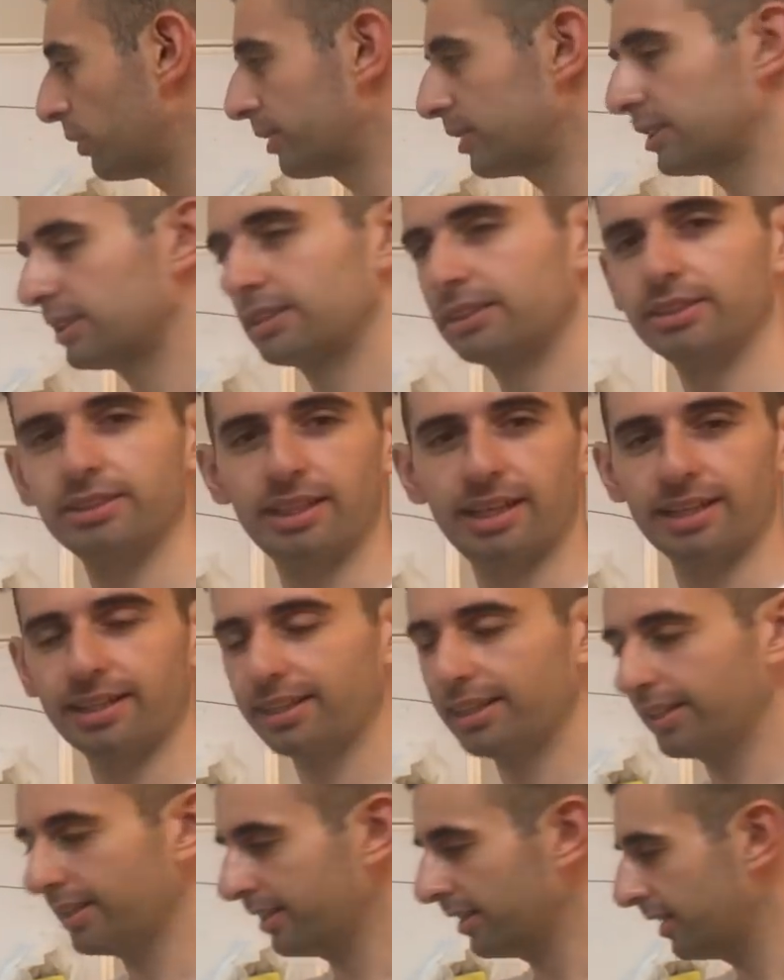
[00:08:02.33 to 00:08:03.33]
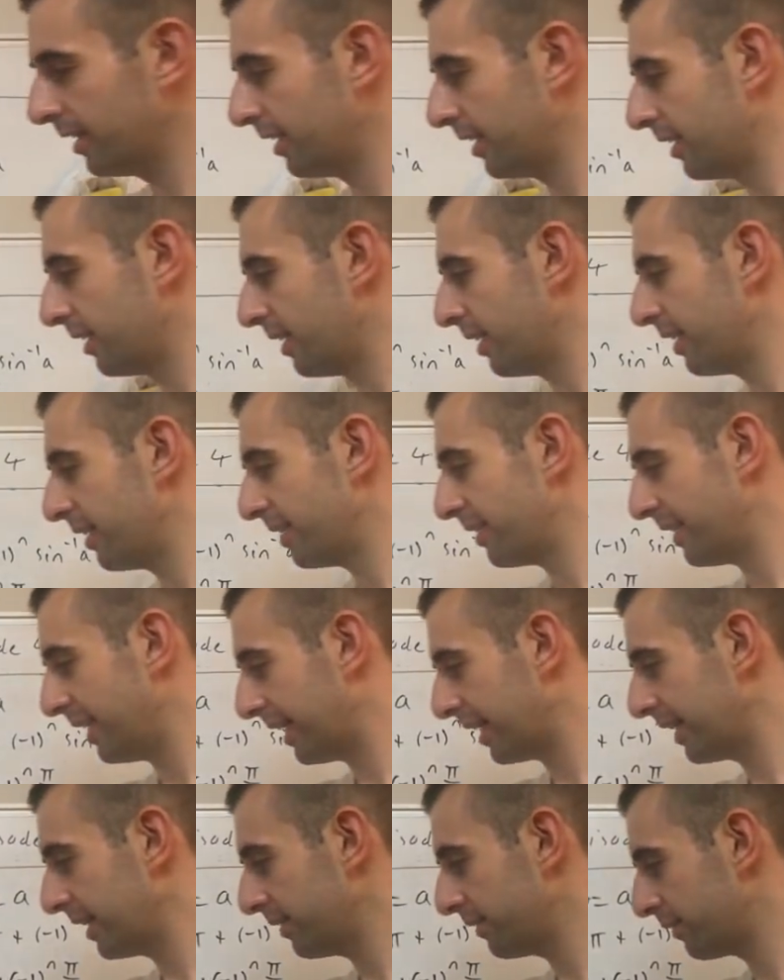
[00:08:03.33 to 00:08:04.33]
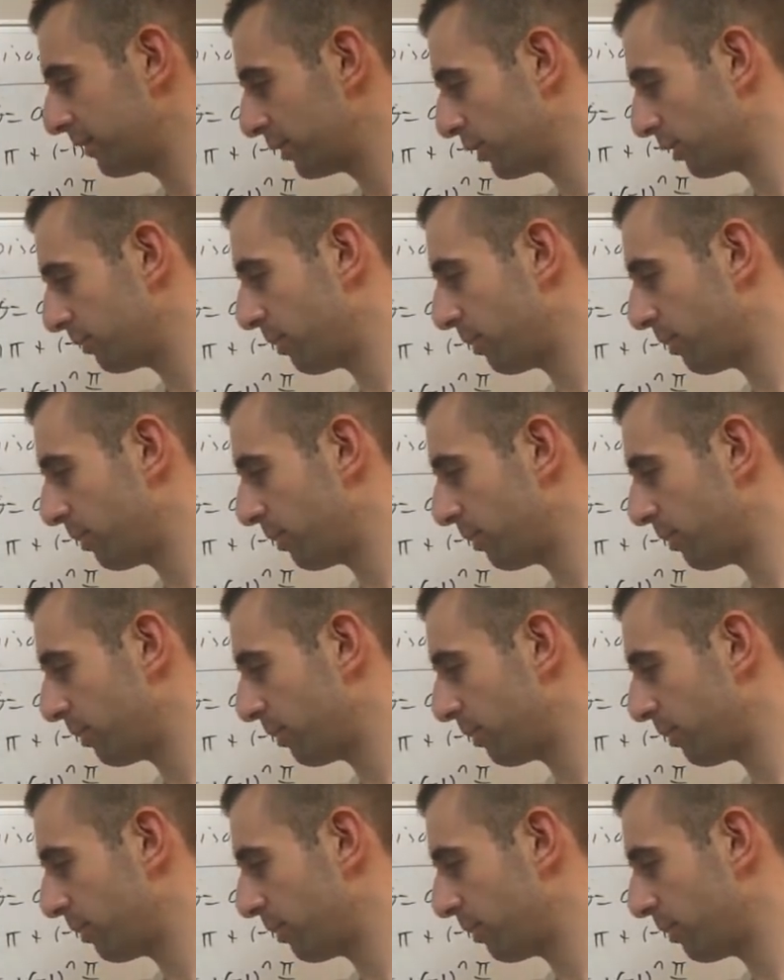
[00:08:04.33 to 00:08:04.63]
which is still out here. Negative 2